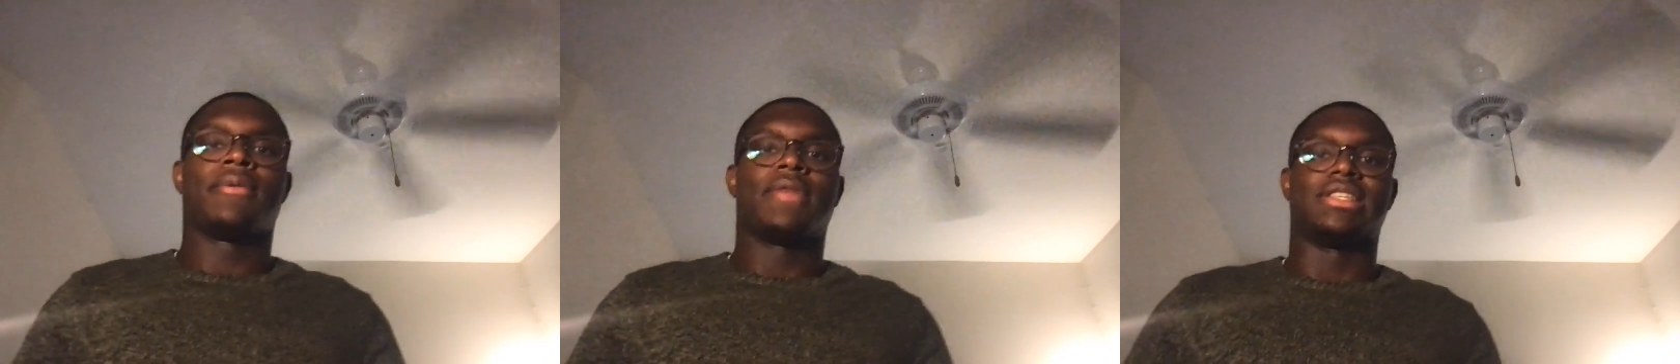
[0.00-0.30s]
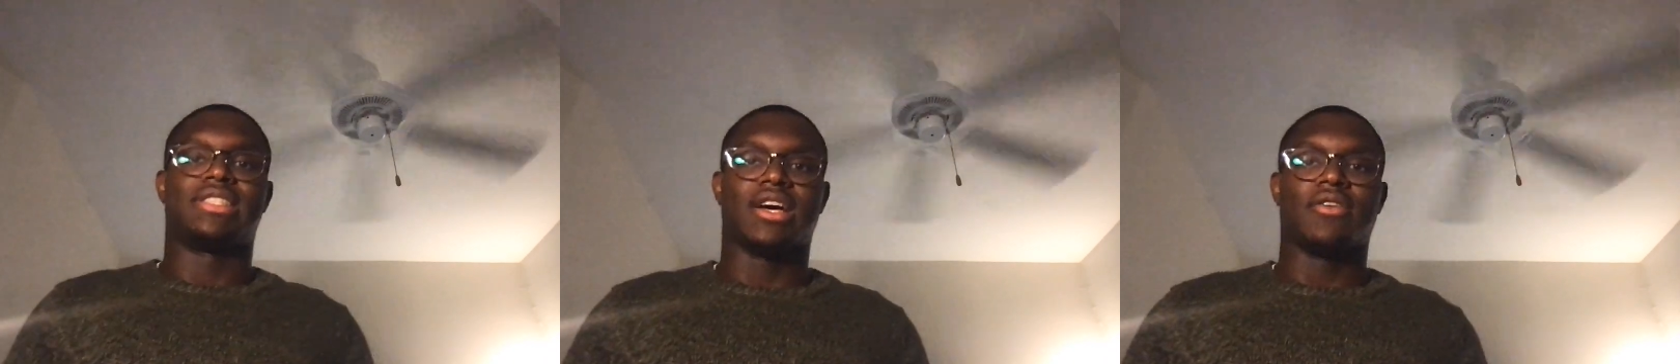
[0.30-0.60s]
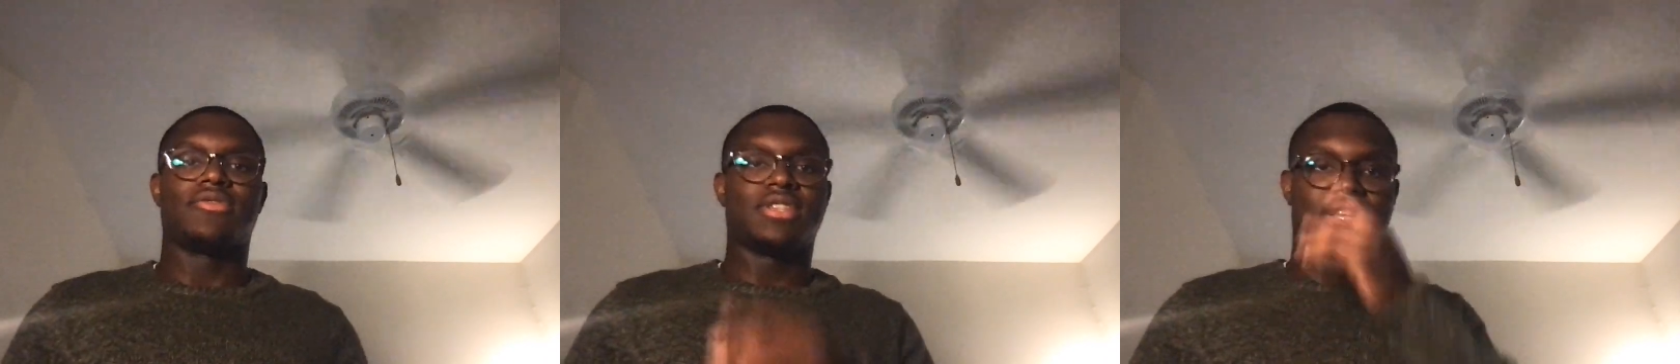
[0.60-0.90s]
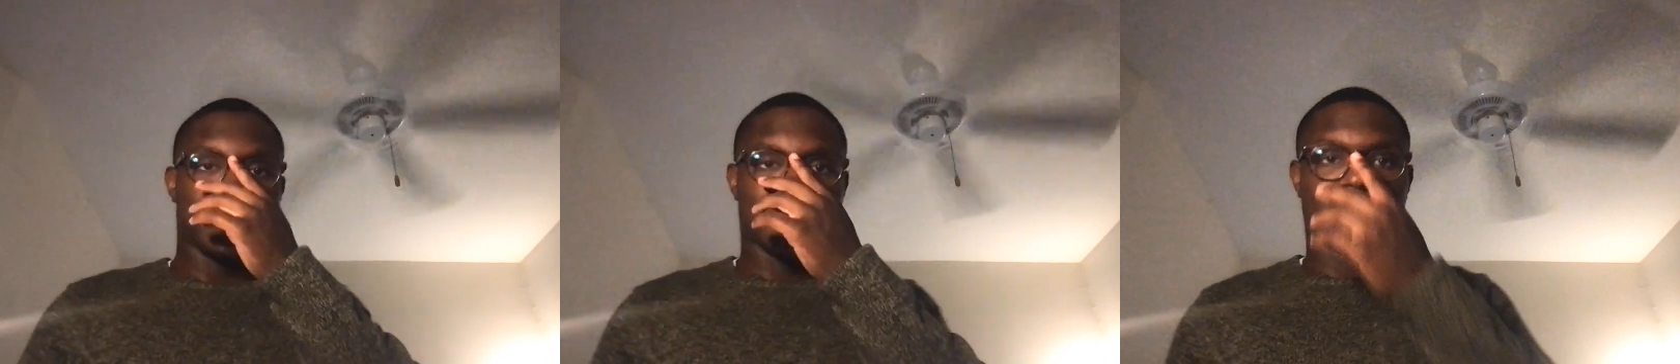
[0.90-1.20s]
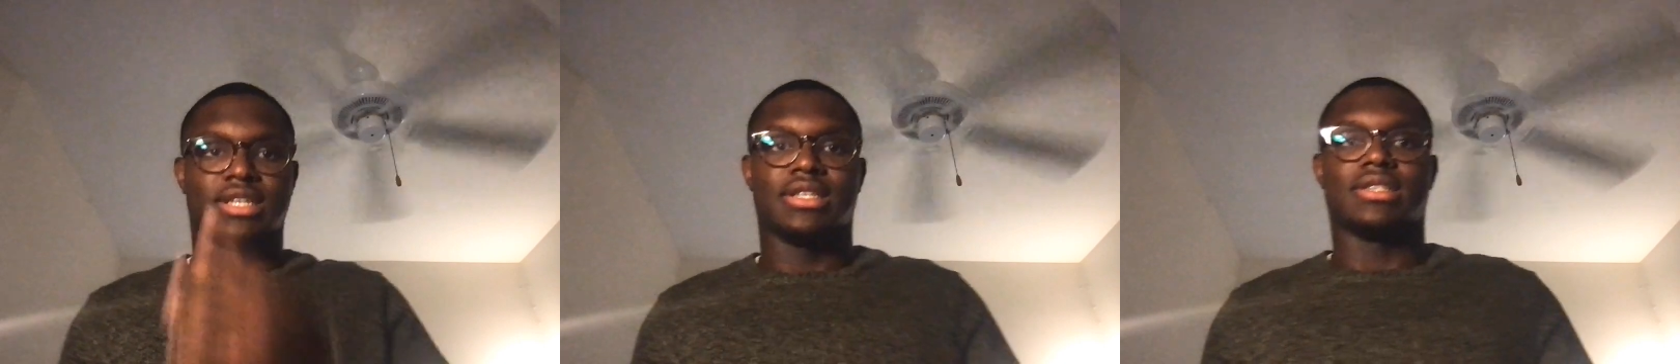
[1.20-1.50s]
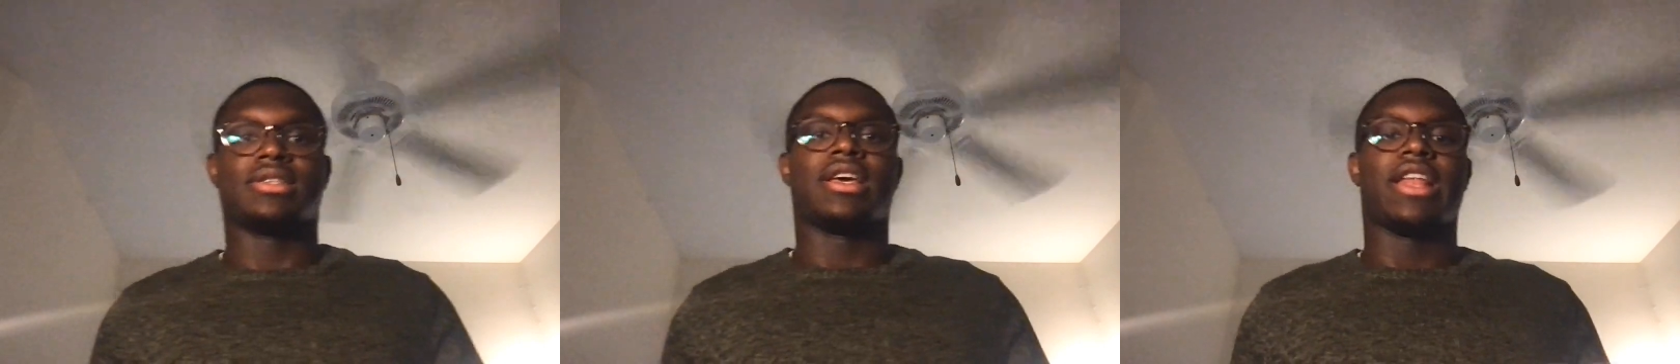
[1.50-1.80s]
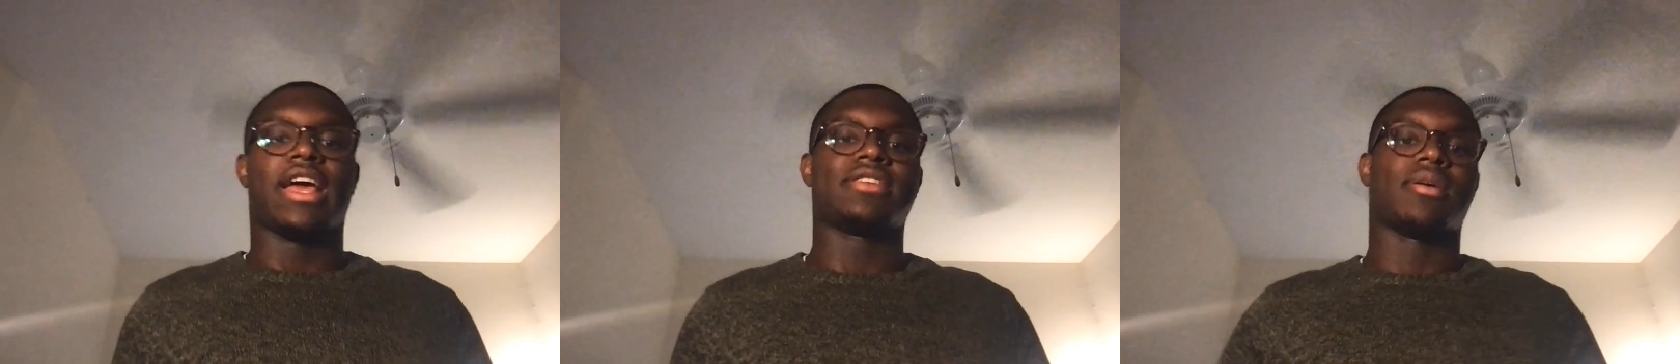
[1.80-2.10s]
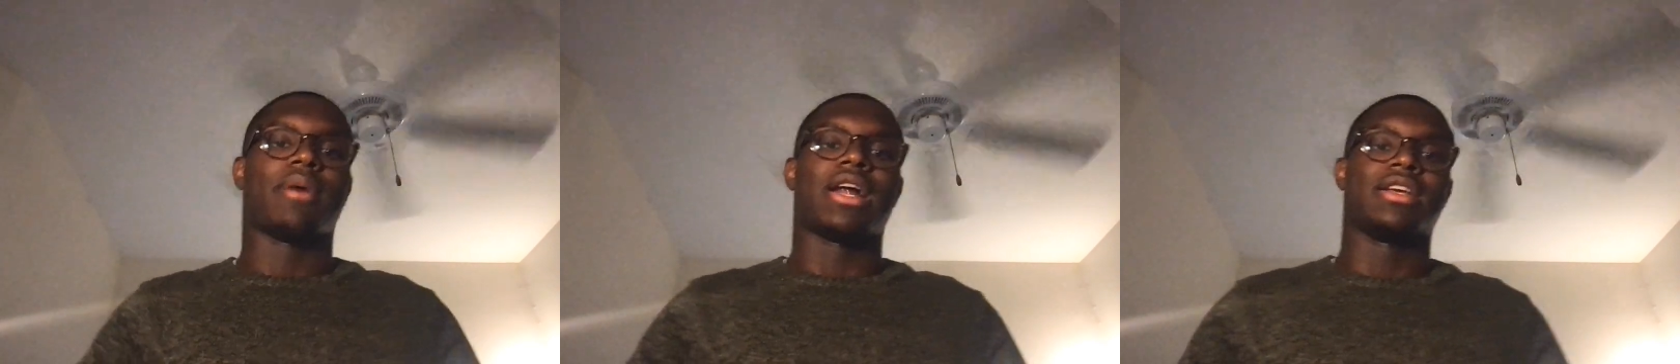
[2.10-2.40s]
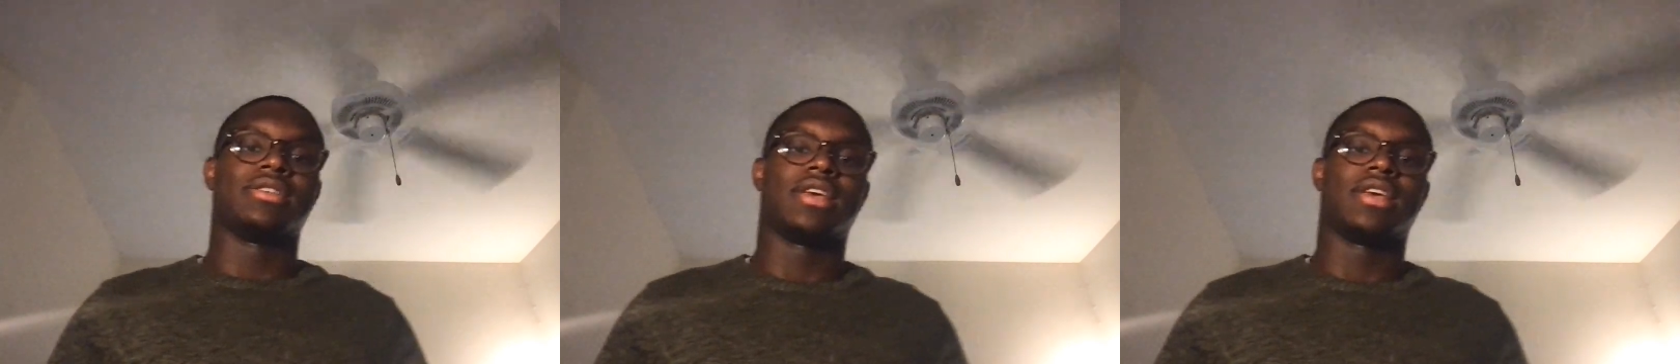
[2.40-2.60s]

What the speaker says: itself to cure diseases, enhance our bodies,